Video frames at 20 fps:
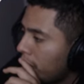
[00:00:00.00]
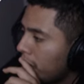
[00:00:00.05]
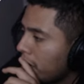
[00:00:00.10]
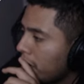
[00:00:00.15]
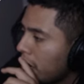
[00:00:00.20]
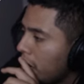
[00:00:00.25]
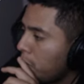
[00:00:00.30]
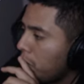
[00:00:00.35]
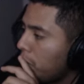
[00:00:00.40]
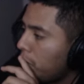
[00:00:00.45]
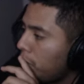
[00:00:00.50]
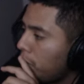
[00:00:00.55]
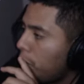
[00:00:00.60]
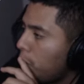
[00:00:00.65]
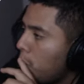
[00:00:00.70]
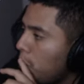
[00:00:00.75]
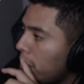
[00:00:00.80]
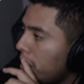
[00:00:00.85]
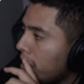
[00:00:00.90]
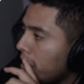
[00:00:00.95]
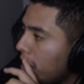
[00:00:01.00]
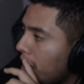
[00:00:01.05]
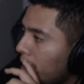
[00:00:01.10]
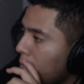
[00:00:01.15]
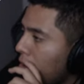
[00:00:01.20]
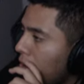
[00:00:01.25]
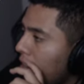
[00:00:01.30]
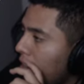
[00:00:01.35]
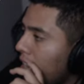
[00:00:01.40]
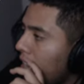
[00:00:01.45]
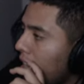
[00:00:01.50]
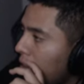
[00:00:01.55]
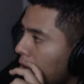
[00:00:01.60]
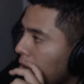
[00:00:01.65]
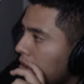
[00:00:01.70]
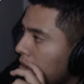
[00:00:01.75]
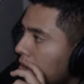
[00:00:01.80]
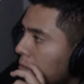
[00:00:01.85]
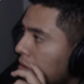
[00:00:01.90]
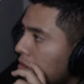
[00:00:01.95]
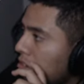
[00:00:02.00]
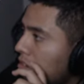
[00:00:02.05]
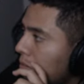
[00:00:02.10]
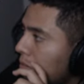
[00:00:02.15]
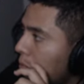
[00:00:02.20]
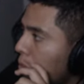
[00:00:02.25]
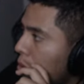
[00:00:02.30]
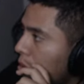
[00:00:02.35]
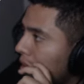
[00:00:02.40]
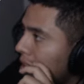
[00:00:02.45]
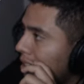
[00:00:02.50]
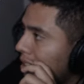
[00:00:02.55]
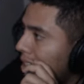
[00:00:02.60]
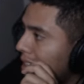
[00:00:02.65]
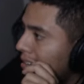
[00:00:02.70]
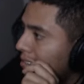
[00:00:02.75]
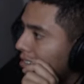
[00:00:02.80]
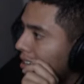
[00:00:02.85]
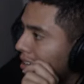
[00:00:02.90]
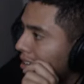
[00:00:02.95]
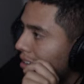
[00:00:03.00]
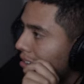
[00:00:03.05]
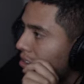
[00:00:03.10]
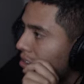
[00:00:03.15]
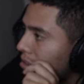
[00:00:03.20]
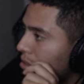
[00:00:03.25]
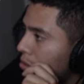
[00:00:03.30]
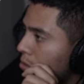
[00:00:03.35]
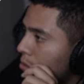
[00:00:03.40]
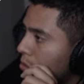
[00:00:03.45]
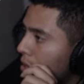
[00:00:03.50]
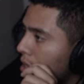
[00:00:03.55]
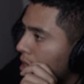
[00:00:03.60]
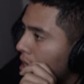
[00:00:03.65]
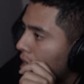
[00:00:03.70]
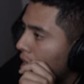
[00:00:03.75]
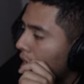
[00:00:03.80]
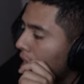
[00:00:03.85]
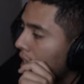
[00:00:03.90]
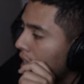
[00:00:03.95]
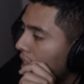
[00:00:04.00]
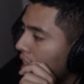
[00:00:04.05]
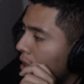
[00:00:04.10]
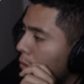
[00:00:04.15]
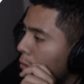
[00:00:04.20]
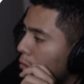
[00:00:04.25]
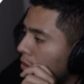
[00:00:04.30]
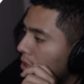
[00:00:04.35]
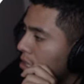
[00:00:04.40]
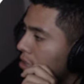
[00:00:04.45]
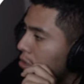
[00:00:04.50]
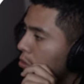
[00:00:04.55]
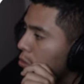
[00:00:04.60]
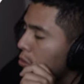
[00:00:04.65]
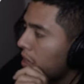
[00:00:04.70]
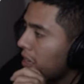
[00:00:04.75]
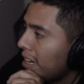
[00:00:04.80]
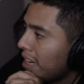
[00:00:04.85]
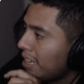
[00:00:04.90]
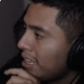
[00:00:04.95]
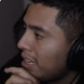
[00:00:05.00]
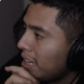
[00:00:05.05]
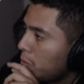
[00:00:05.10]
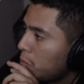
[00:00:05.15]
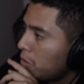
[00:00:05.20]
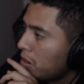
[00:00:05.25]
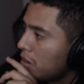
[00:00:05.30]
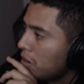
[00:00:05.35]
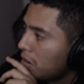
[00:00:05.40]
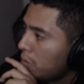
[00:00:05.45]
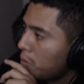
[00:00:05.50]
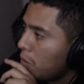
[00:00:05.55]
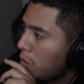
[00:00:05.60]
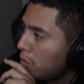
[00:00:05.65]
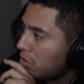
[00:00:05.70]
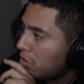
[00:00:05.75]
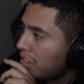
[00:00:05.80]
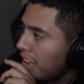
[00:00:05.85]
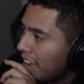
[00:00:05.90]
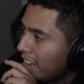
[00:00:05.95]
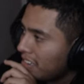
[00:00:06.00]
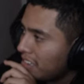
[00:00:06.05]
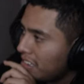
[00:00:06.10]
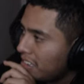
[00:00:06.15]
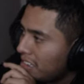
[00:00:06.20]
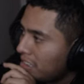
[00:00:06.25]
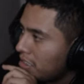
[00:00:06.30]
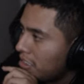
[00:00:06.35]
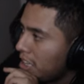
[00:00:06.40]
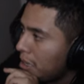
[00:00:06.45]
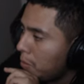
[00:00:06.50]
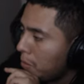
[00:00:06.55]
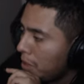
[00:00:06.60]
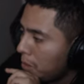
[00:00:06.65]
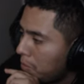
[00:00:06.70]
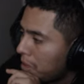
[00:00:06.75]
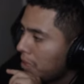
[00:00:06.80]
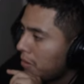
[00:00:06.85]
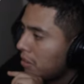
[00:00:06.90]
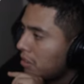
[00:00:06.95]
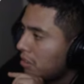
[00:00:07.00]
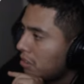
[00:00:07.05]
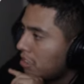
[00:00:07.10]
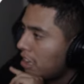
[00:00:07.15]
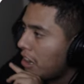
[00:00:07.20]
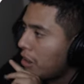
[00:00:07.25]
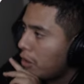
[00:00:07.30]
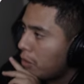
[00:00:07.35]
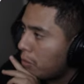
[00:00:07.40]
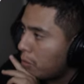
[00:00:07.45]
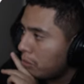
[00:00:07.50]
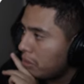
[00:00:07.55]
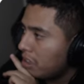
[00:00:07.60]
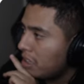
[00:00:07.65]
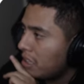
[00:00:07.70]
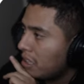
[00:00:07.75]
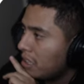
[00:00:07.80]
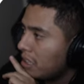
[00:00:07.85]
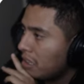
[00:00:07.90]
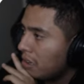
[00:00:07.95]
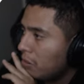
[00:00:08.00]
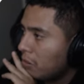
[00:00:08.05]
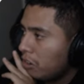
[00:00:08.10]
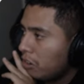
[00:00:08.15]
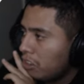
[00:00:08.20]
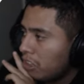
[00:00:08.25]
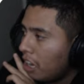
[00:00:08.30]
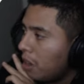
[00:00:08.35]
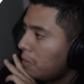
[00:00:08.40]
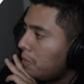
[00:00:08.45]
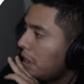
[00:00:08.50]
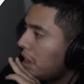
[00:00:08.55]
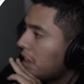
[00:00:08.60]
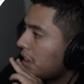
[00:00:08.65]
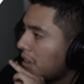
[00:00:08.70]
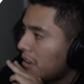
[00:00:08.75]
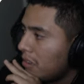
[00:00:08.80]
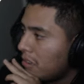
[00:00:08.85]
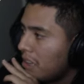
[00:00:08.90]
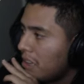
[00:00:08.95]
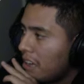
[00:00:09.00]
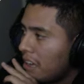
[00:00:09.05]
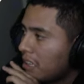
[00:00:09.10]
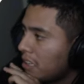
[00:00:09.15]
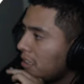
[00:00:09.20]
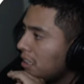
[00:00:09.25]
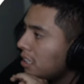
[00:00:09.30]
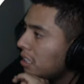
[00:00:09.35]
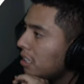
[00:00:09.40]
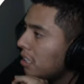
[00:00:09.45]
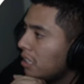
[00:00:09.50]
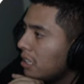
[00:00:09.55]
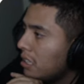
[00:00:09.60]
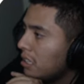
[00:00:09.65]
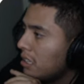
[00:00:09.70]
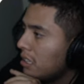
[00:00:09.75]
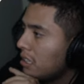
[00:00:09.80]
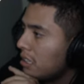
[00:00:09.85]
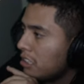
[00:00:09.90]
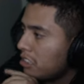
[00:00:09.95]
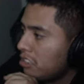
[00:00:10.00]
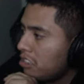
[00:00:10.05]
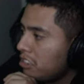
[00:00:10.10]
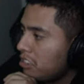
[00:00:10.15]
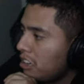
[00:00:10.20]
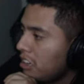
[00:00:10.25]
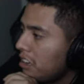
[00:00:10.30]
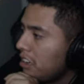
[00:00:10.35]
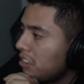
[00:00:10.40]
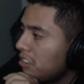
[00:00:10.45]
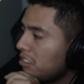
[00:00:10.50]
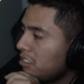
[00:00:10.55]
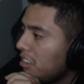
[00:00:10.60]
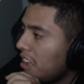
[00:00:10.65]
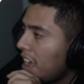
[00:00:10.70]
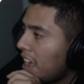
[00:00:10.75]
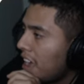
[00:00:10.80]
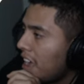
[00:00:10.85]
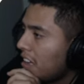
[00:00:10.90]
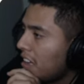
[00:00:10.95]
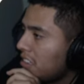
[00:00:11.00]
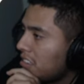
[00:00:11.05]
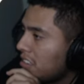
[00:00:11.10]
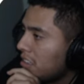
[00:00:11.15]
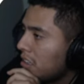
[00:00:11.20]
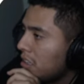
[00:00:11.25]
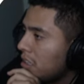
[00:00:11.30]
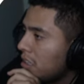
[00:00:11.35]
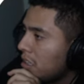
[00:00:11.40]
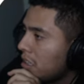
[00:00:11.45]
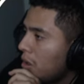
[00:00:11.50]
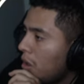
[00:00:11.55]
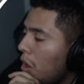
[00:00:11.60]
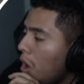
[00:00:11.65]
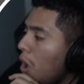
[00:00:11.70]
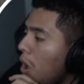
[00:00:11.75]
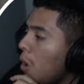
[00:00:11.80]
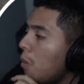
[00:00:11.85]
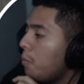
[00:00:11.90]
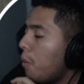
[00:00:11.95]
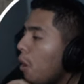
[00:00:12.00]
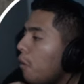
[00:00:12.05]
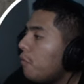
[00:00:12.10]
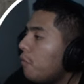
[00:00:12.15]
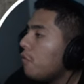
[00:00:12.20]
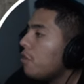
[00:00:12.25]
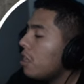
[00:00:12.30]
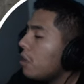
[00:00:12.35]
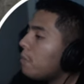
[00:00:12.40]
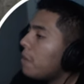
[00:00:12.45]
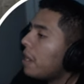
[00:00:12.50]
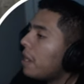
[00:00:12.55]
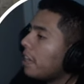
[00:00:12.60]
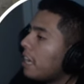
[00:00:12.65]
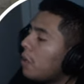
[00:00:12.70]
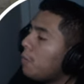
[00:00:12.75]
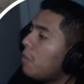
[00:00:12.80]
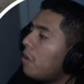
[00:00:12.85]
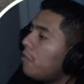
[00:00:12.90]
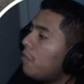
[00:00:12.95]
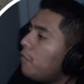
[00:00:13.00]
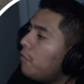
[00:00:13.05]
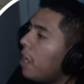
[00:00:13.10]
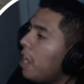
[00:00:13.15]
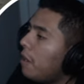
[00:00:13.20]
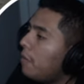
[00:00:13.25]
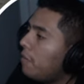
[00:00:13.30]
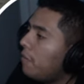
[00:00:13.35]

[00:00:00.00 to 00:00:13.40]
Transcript: Camera 4 and camera 8 are the most important things I need to do I can't really do anything when they're both tag teaming me terribly, which I'm not gonna like. She's at Oh, both of them at camera five.